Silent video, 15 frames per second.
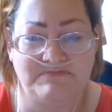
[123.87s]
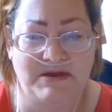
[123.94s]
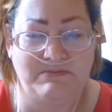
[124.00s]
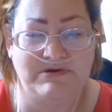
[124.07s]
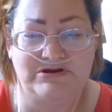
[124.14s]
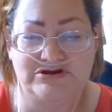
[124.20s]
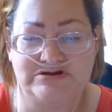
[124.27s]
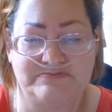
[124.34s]

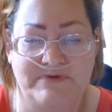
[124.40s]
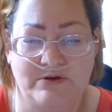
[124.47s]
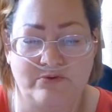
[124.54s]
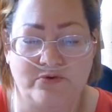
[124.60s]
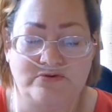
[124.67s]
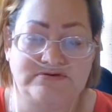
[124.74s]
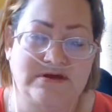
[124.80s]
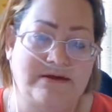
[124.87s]
Maybe just my
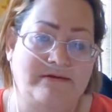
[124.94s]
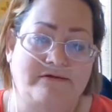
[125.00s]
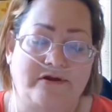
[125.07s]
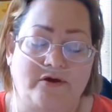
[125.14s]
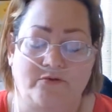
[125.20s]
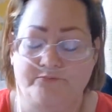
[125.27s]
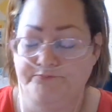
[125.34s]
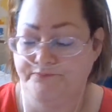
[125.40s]
roots, I don't
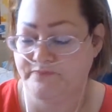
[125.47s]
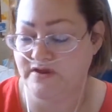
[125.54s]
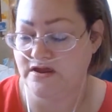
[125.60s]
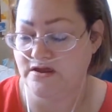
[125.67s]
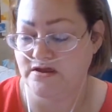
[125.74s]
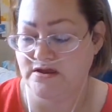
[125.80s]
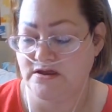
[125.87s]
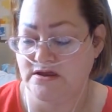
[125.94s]
know.
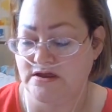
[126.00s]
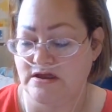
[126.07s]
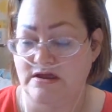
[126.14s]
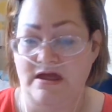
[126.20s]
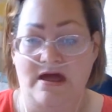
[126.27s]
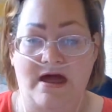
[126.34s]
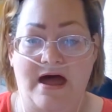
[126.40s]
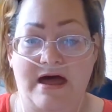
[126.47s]

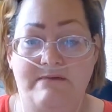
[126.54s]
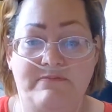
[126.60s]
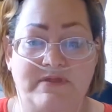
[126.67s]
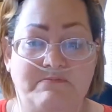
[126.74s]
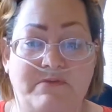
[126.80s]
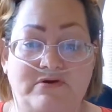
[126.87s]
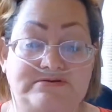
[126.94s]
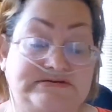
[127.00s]
I'm
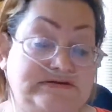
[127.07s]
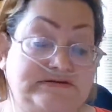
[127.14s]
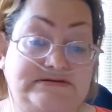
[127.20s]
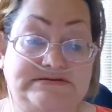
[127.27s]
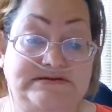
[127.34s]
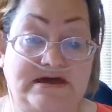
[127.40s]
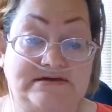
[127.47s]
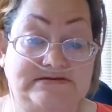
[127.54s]
the most
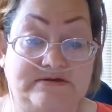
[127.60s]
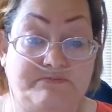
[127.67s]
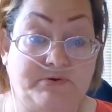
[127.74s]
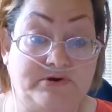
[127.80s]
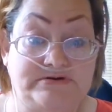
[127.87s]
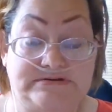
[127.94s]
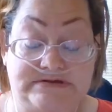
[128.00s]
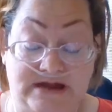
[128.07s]
indecisive
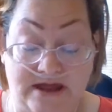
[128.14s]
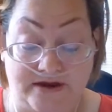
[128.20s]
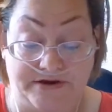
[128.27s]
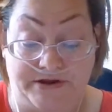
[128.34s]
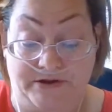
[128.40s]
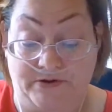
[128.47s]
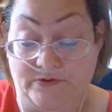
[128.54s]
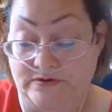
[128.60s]
person I
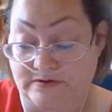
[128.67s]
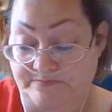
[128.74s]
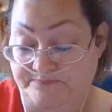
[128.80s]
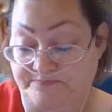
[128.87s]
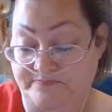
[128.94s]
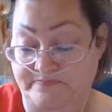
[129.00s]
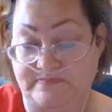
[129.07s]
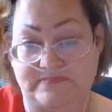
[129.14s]
know.
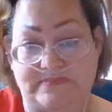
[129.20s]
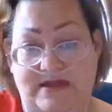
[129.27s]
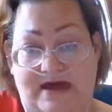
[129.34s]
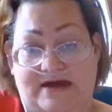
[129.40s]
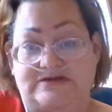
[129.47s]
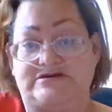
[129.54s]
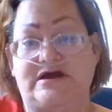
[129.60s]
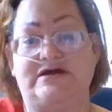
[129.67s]

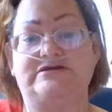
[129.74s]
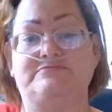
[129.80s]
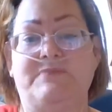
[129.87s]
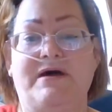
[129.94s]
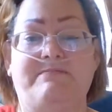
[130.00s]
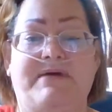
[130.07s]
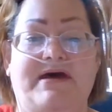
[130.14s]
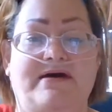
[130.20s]
I change
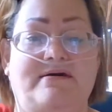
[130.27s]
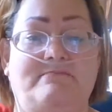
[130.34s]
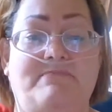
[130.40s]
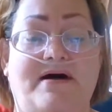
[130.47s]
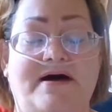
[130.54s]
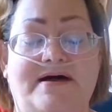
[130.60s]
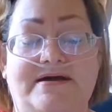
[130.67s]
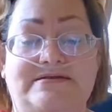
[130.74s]
my
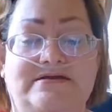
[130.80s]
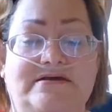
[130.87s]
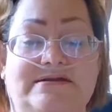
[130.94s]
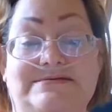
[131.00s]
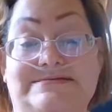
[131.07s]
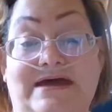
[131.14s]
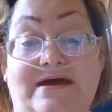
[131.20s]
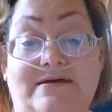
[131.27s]
mind on
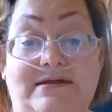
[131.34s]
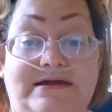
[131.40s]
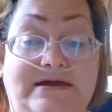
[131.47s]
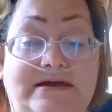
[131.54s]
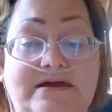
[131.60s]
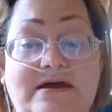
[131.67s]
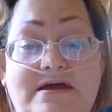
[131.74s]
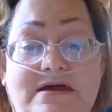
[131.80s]
a
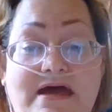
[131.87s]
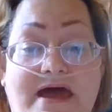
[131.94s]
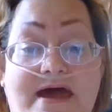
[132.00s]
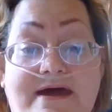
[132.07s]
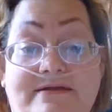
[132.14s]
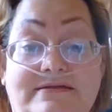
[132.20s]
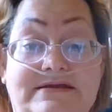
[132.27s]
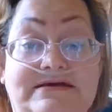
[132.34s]
daily
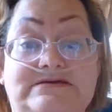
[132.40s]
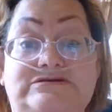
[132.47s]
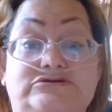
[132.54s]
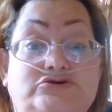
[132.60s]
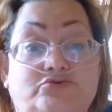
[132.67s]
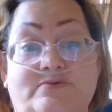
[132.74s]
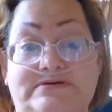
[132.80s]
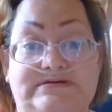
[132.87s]
at
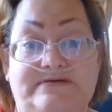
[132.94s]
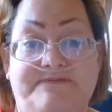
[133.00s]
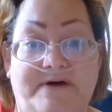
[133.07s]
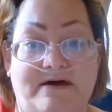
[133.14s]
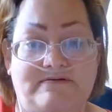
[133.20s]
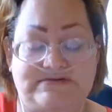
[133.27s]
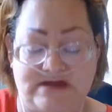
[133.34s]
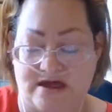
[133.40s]
least
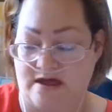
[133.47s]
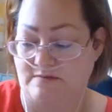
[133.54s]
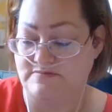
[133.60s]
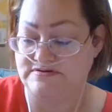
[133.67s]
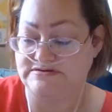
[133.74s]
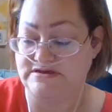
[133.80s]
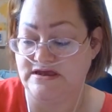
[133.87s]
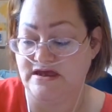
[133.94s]
25
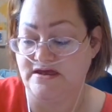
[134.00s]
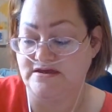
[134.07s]
times.